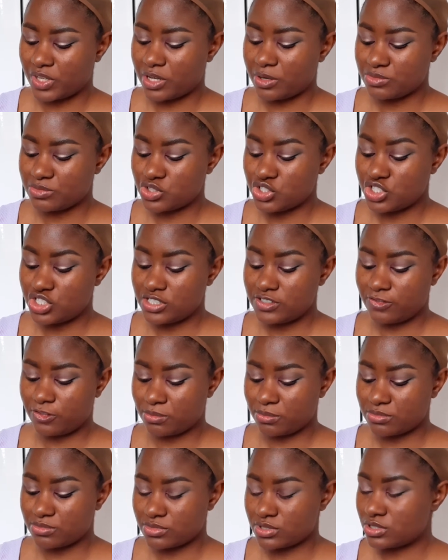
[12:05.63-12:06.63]
she's
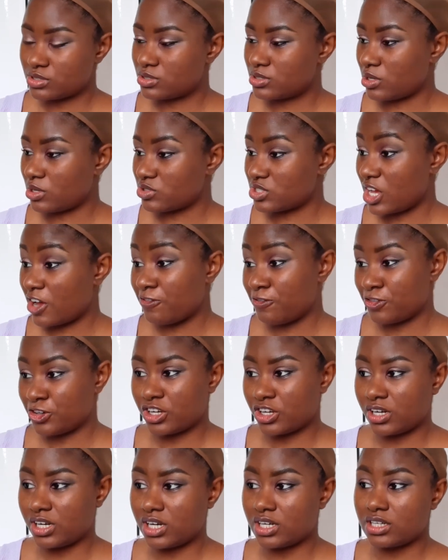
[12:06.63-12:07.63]
from South
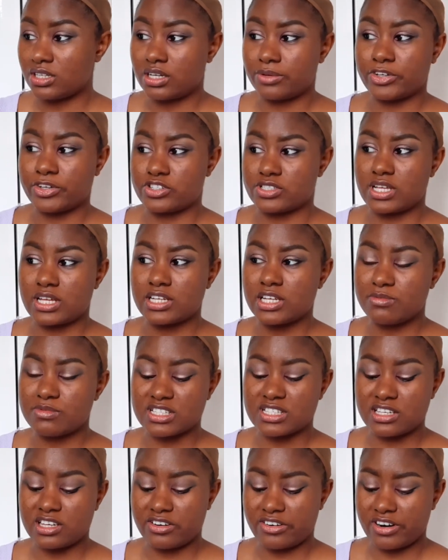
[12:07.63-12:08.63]
Africa, because her name is
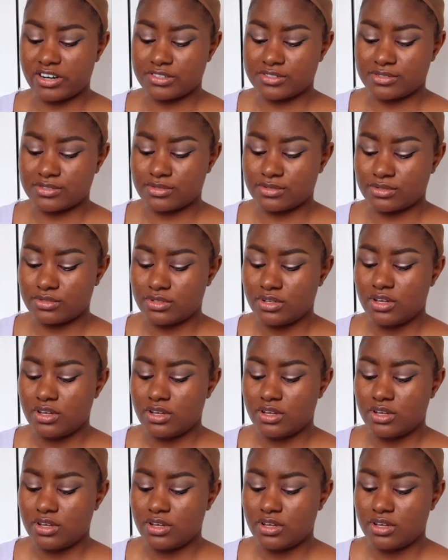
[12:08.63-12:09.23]
Rachael.